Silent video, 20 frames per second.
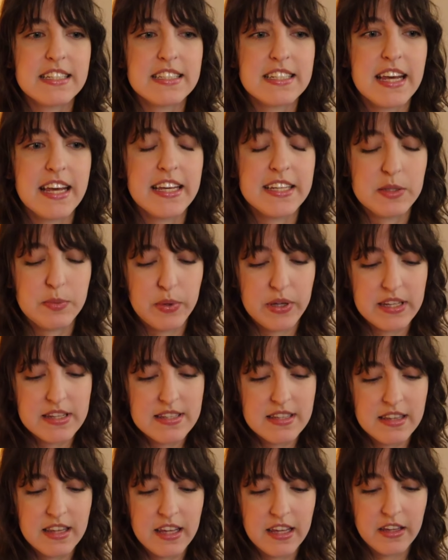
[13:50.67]
takes place
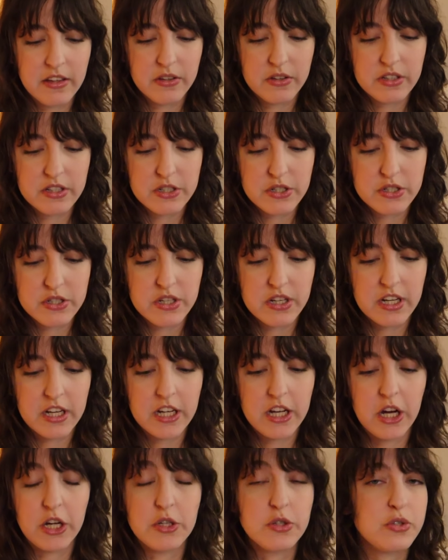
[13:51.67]
in the English
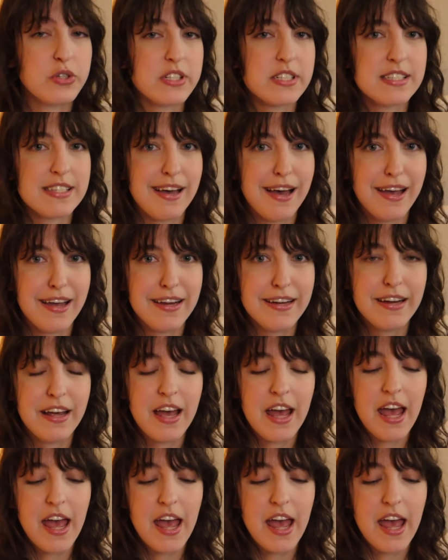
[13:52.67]
countryside.